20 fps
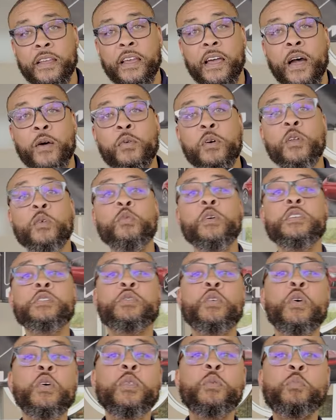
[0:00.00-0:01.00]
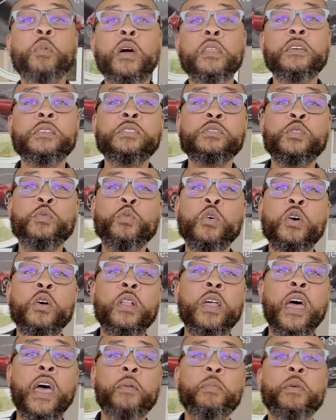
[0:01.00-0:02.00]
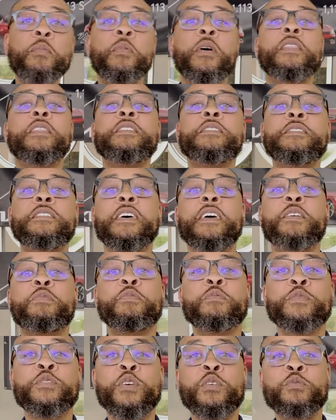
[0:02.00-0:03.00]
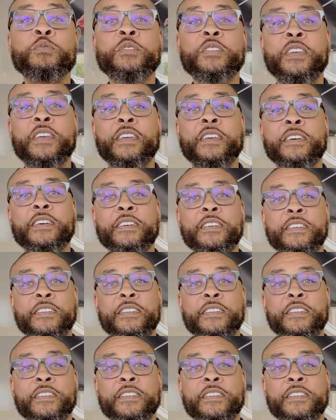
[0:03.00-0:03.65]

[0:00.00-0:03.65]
I want to wish all the mothers in the world a happy Mother's Day from Jones Kia.